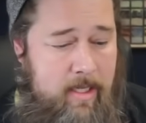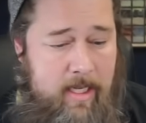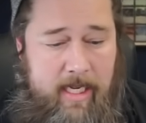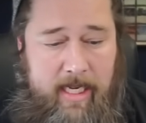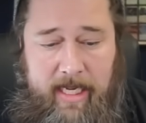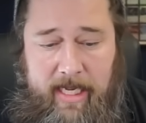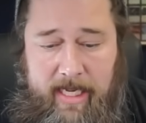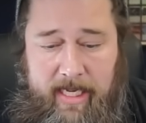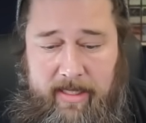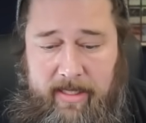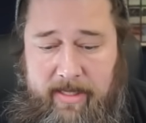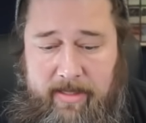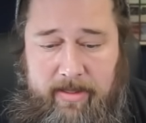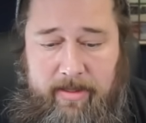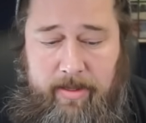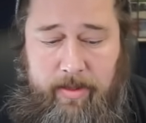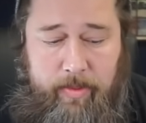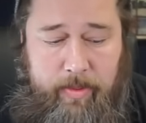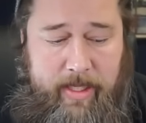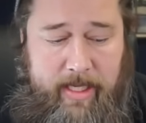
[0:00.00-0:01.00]
Let's
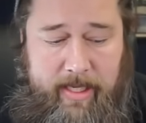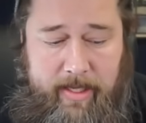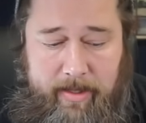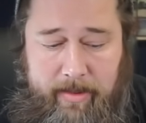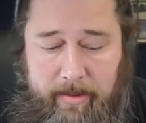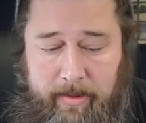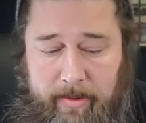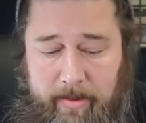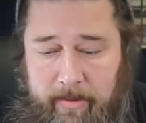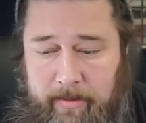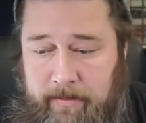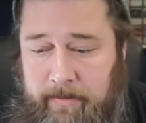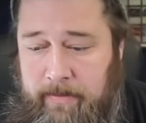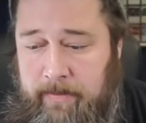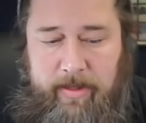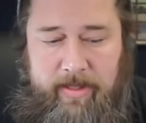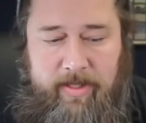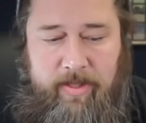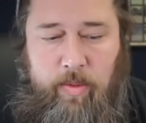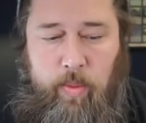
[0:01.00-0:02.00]
start with,
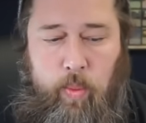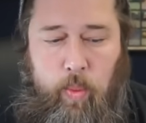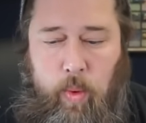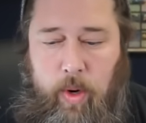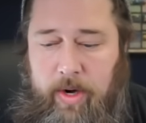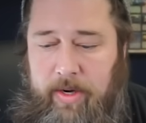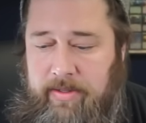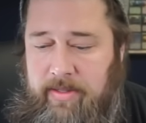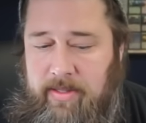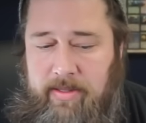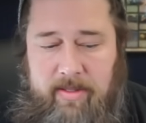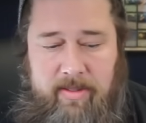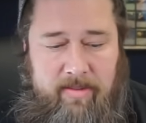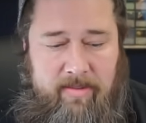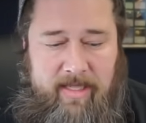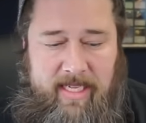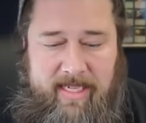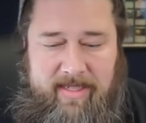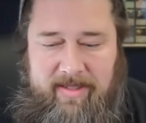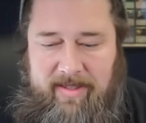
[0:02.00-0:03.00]
what's the worst?
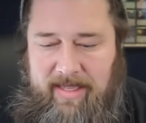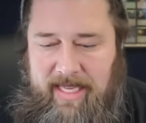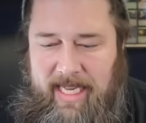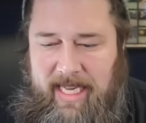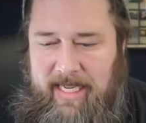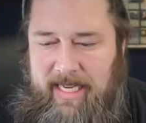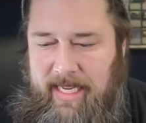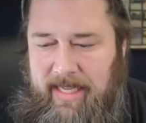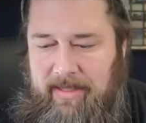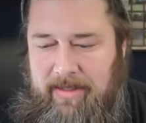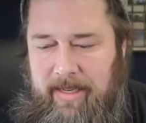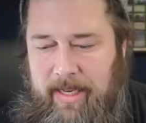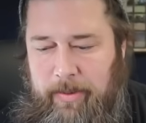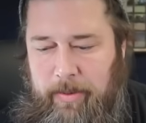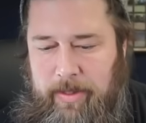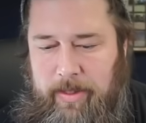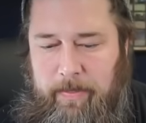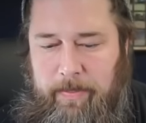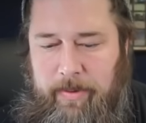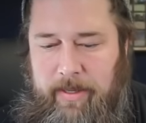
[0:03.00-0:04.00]
Ixalan?
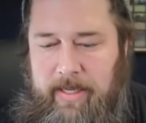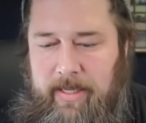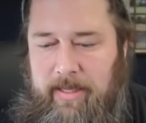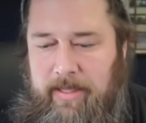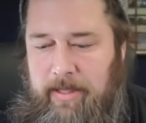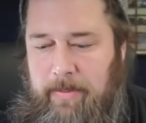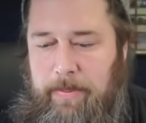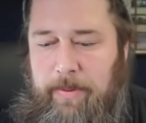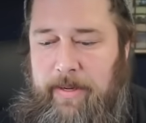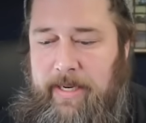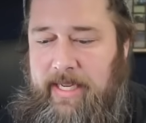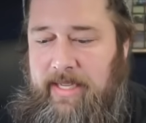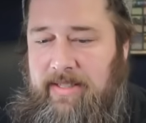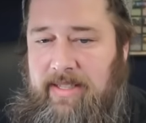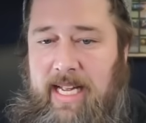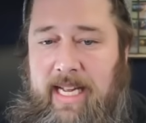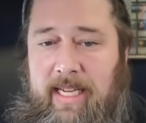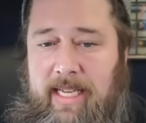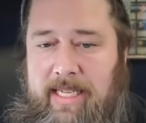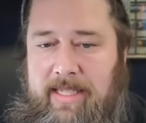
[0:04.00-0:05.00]
Ixalan was a pretty disappointing
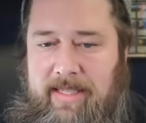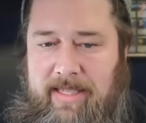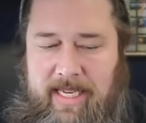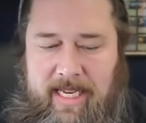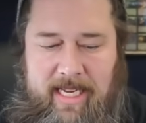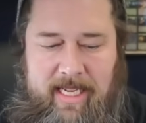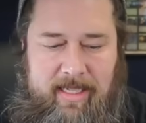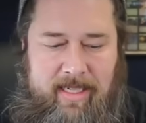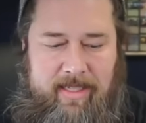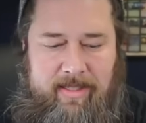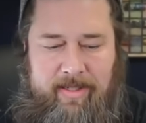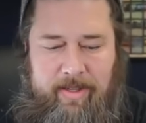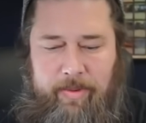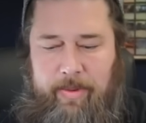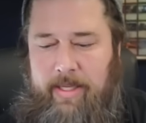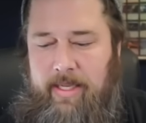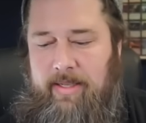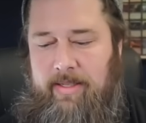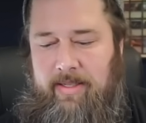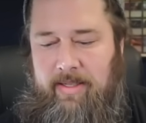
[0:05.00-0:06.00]
set. Let's start
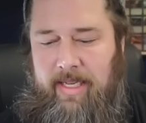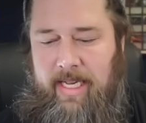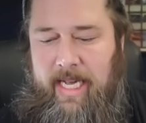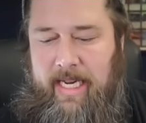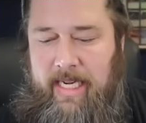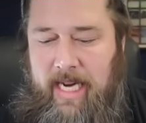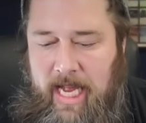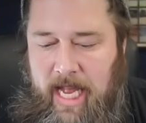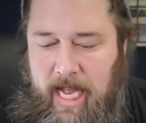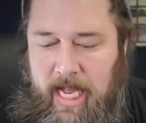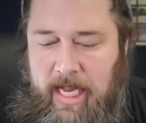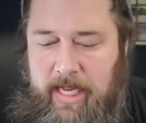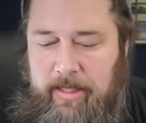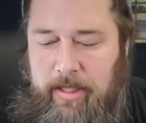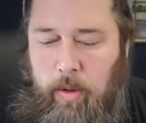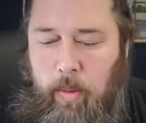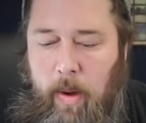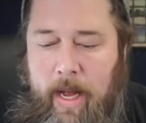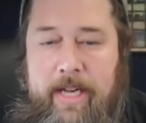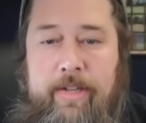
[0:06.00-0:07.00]
with Ixalan.
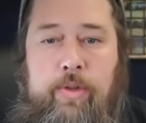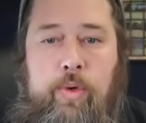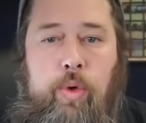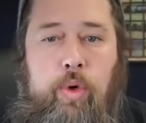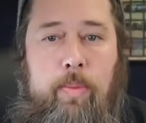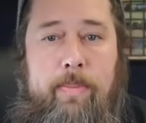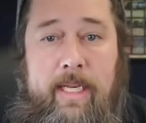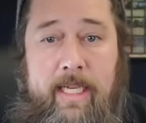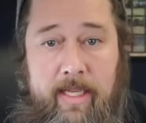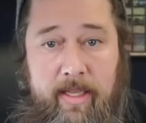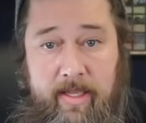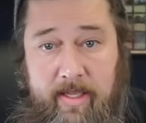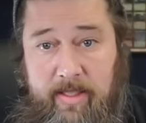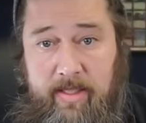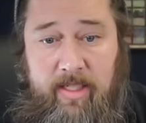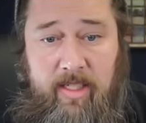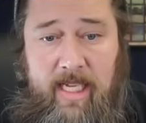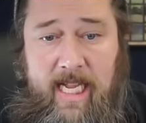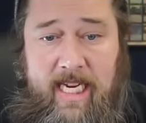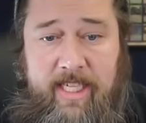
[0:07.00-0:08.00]
So what drew me to
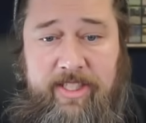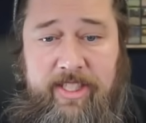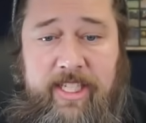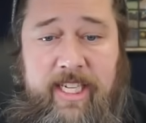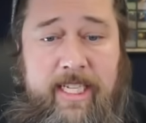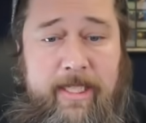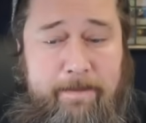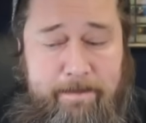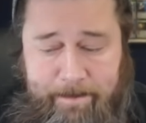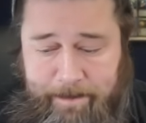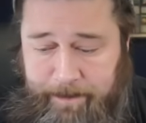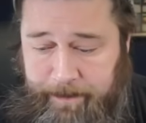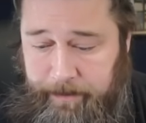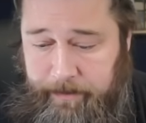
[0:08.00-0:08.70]
this collection